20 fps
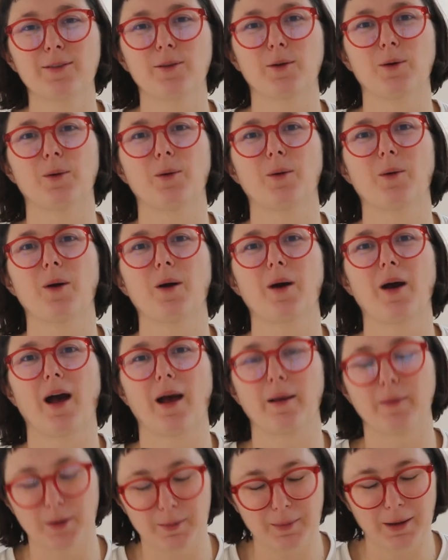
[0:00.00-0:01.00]
So
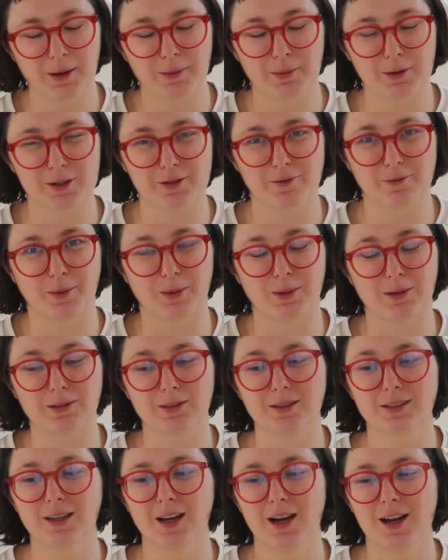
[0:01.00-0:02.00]
I'm gonna make a bunch of
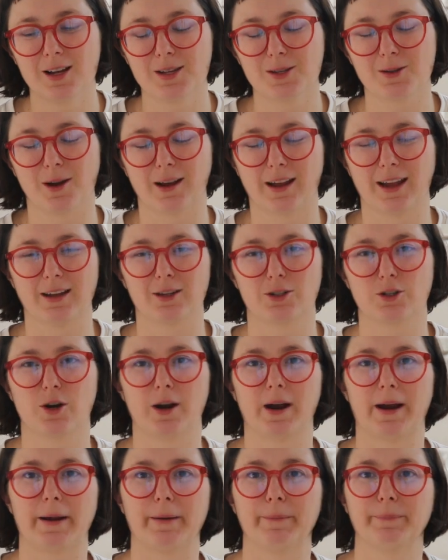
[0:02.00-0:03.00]
bowls so I can
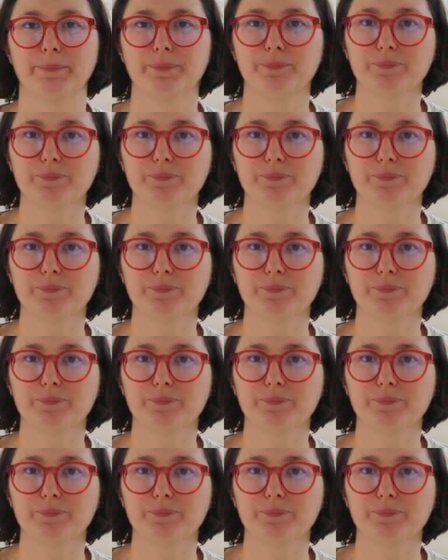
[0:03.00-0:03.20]
try